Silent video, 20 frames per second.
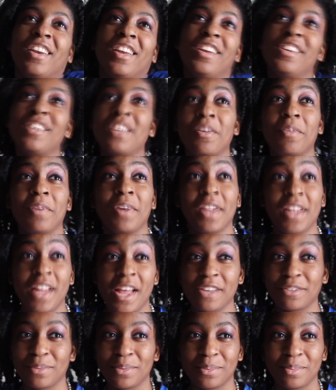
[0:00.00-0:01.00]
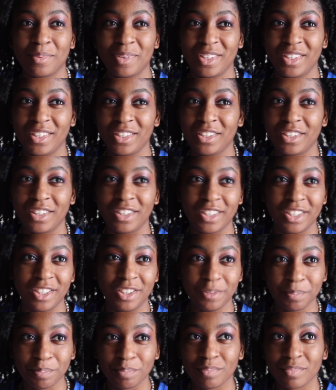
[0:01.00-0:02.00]
And Itaewon Class was really
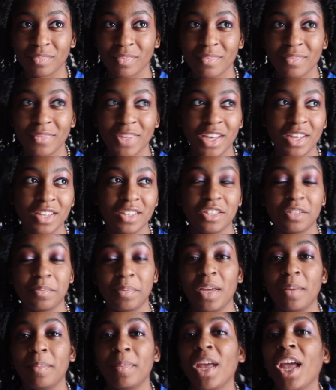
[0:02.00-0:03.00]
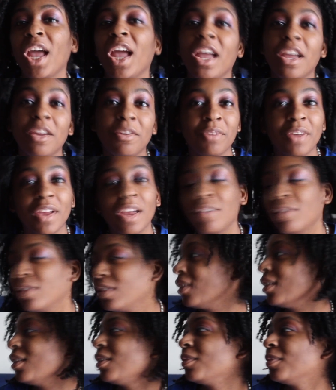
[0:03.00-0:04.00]
good. It just made me
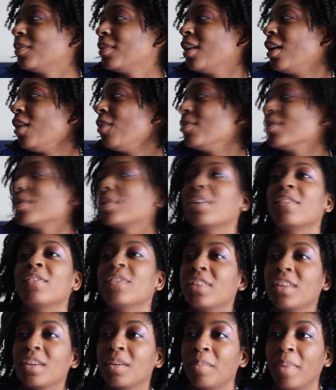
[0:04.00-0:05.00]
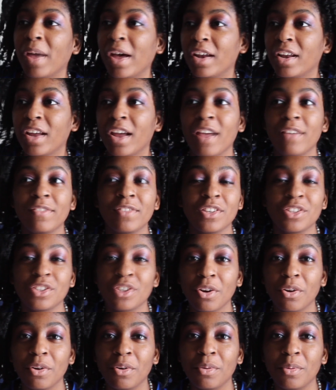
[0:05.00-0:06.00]
angry. Almost everything about it. Half the
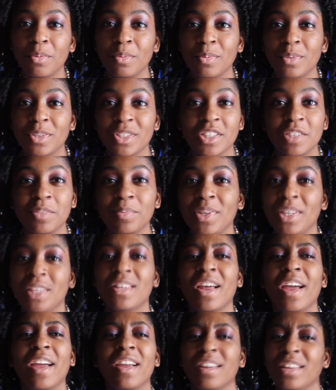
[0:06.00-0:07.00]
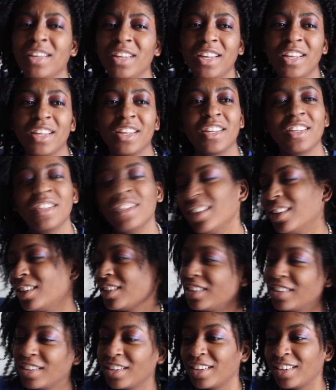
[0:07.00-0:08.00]
show was just me like,
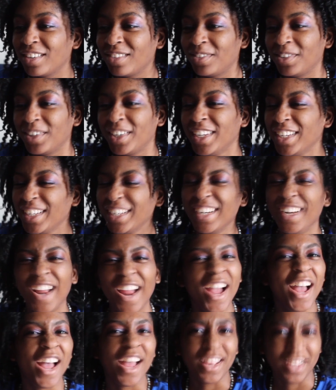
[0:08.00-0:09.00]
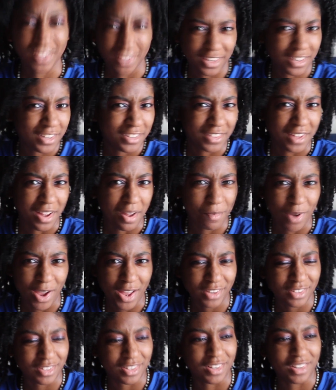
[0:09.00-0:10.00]
I couldn't stop
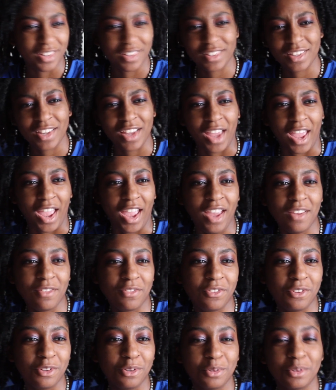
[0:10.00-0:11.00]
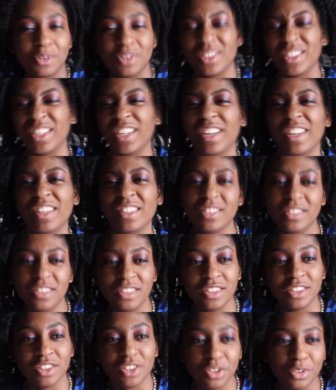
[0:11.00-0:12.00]
watching it. It's like hate fuel. Like,
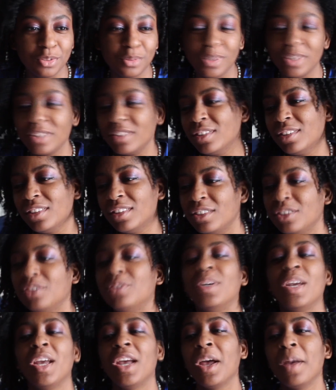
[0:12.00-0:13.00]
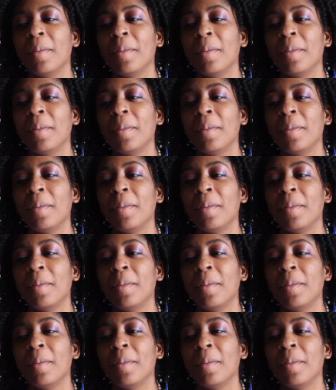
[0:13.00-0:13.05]
you.